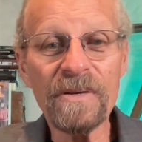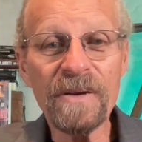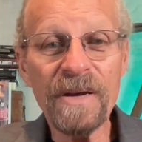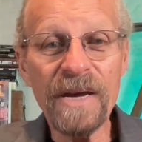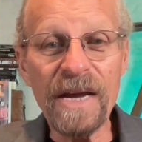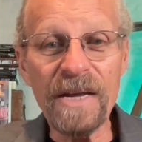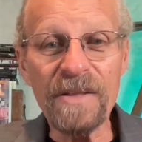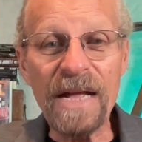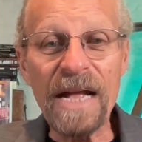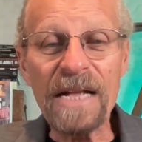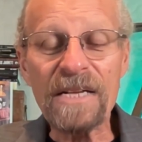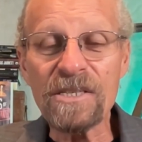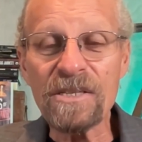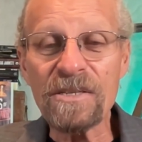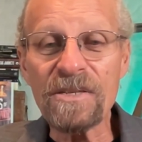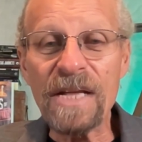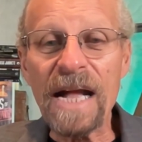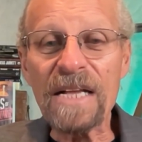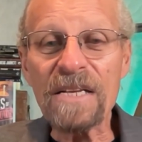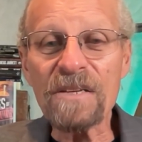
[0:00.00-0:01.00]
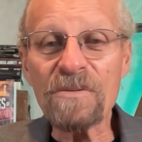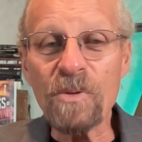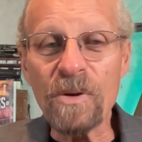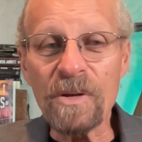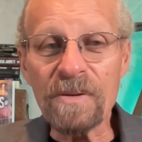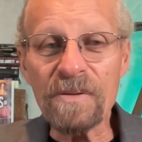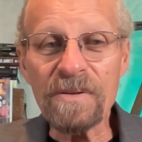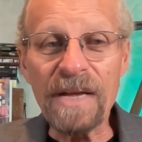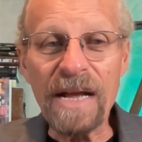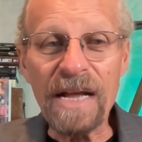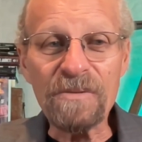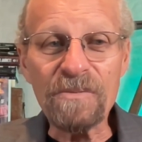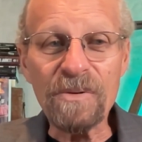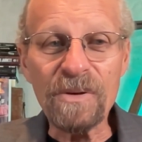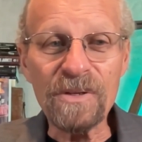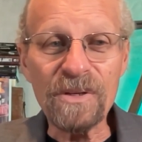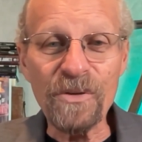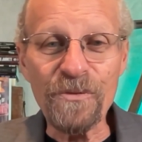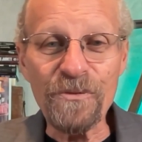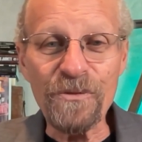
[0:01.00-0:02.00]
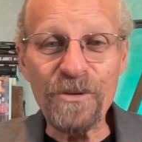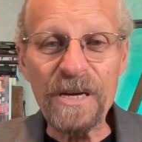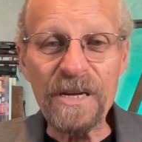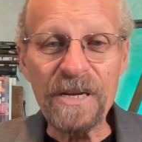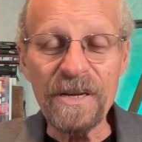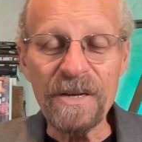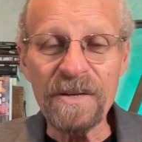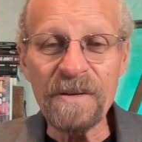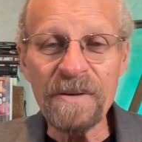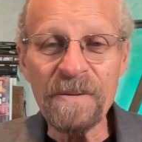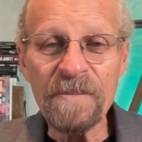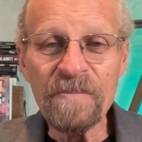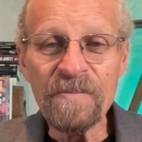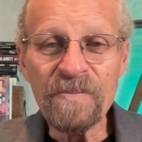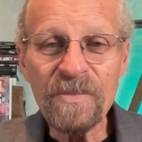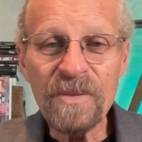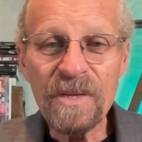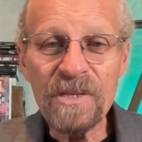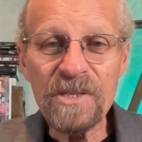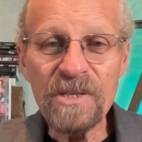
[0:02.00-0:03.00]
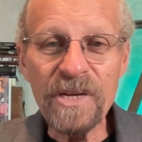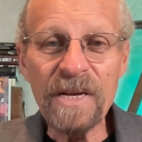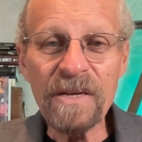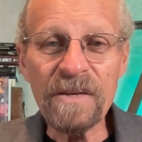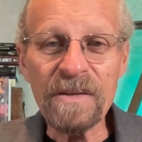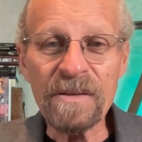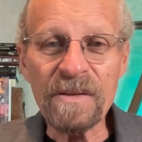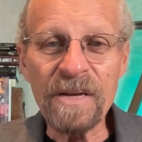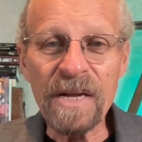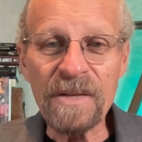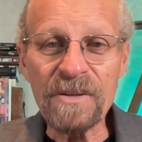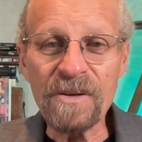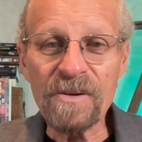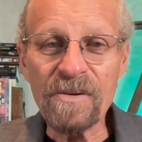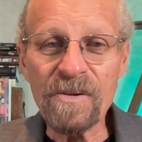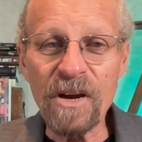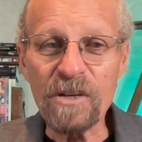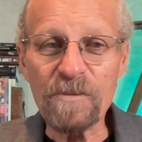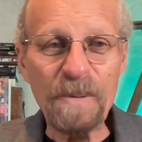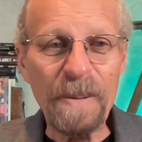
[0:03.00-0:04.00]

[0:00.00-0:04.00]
And that's what defeated Satan at the cross.